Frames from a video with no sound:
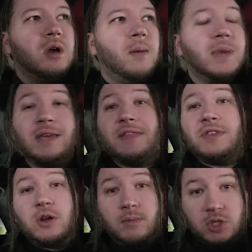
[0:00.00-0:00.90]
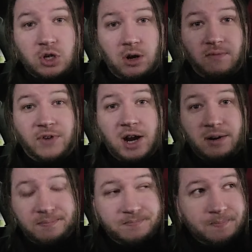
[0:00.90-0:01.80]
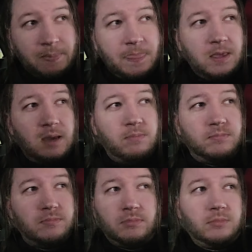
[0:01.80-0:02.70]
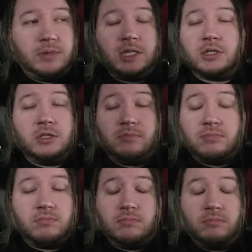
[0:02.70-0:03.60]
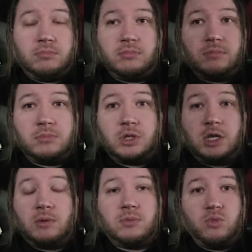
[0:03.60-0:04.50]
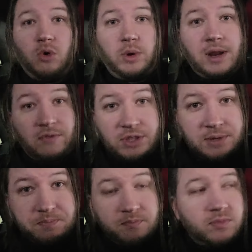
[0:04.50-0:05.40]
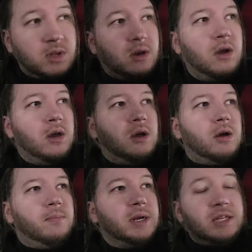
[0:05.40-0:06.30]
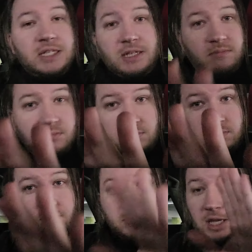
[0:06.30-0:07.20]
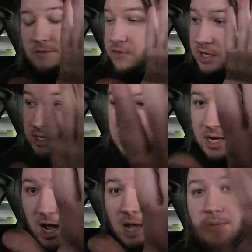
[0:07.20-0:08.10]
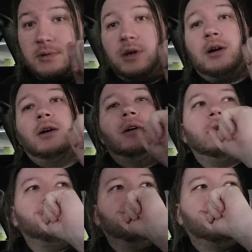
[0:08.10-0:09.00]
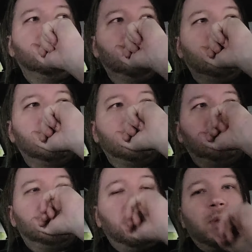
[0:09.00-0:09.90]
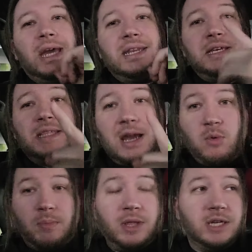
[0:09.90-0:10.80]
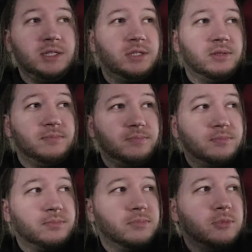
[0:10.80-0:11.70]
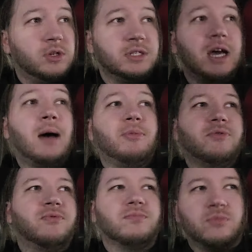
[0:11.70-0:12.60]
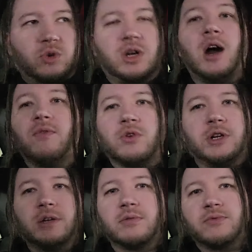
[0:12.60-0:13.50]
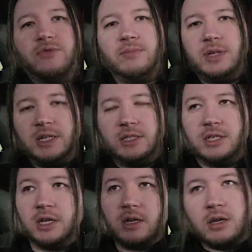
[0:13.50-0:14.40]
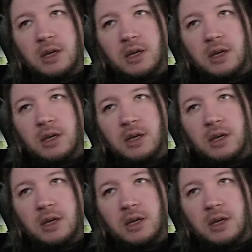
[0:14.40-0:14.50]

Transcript: But yeah, that thing almost caught on fire and basically ruined everything. But it didn't. Thankfully, it did not. So we had to get that replaced on top of recovering from being sick.